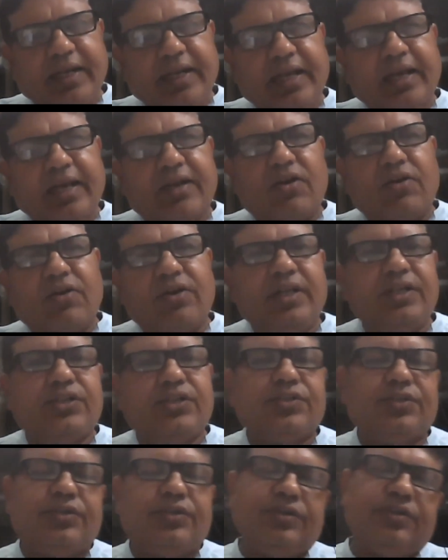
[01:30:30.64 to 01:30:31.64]
in a
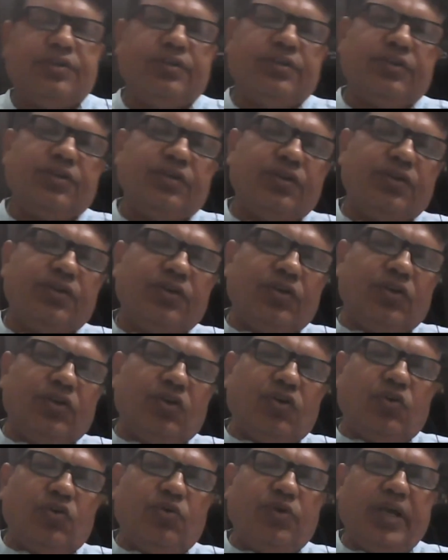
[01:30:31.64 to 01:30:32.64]
condition
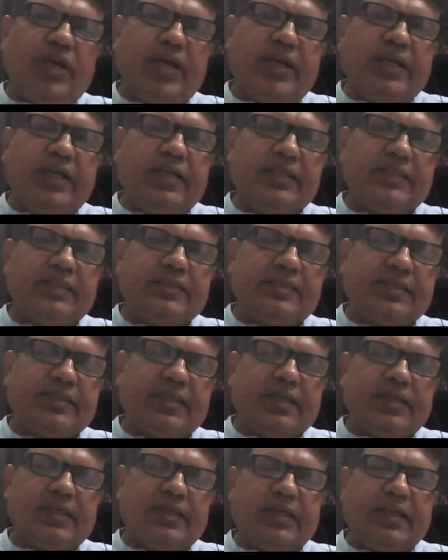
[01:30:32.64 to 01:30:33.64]
where it is
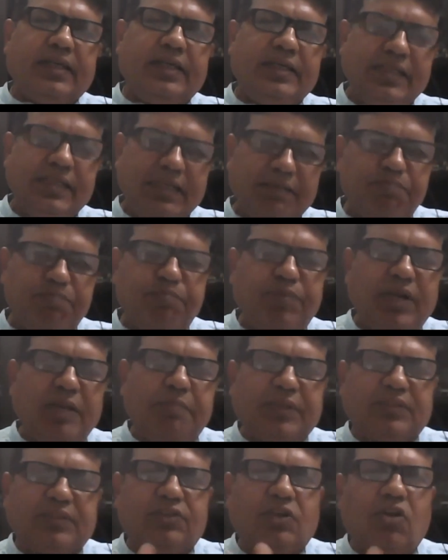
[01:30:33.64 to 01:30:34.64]
deeply
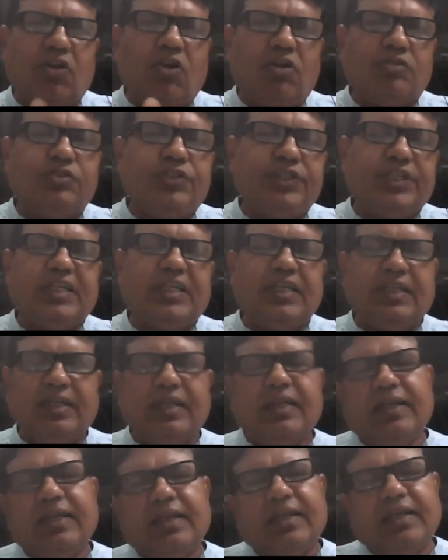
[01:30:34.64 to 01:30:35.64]
pathological
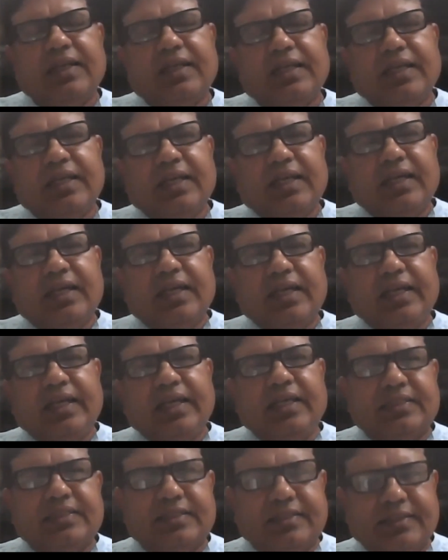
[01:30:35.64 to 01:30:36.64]

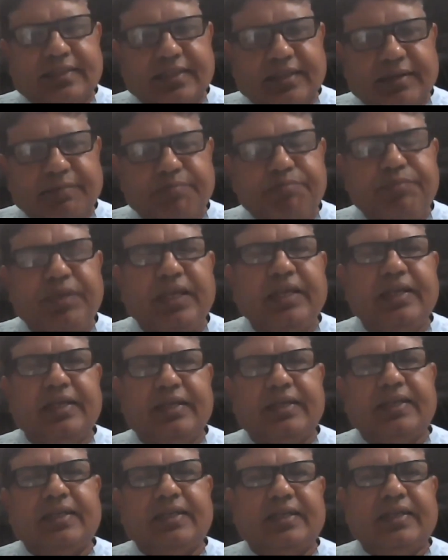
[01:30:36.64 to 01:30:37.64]
is
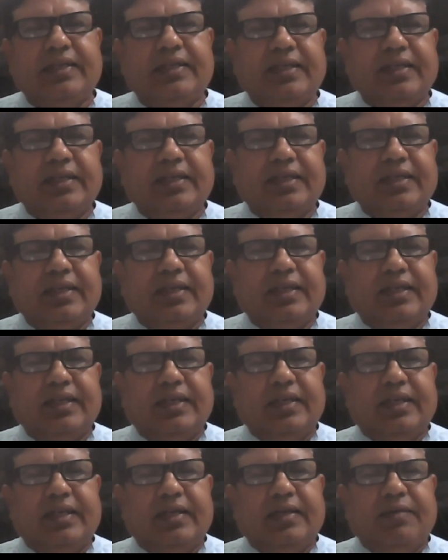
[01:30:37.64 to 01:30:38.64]
being
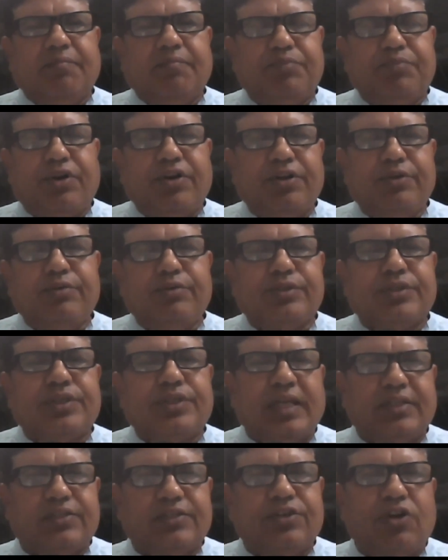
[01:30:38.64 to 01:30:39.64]
produced
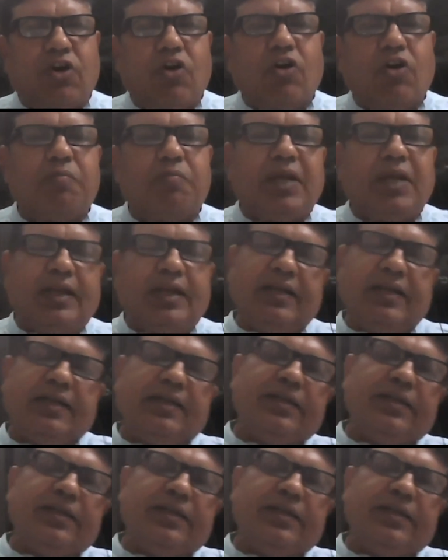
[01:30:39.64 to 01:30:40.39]
as normal.